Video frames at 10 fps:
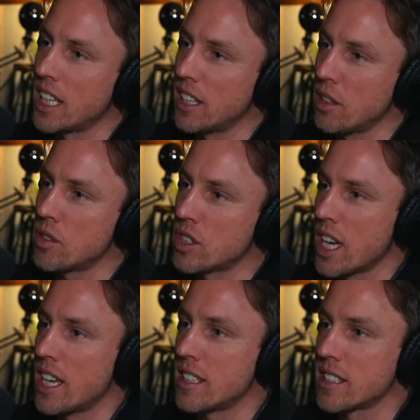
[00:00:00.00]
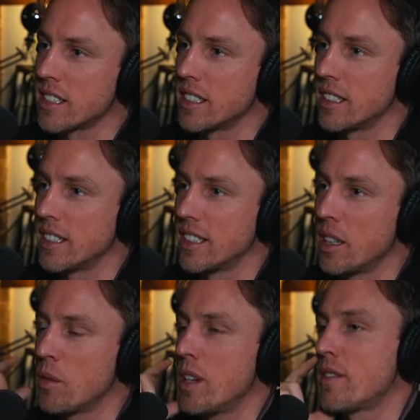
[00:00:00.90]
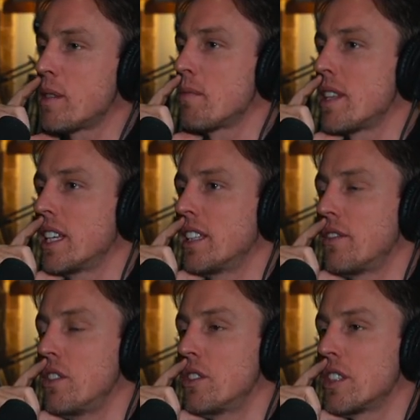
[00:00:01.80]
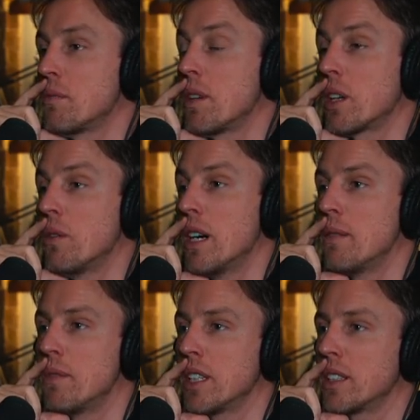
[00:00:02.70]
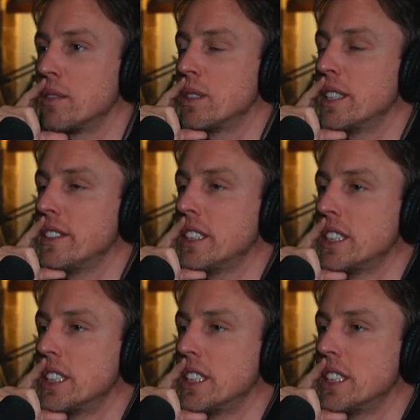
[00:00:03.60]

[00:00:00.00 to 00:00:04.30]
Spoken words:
And those shares are worth something in the future. They might go up, might go whatever.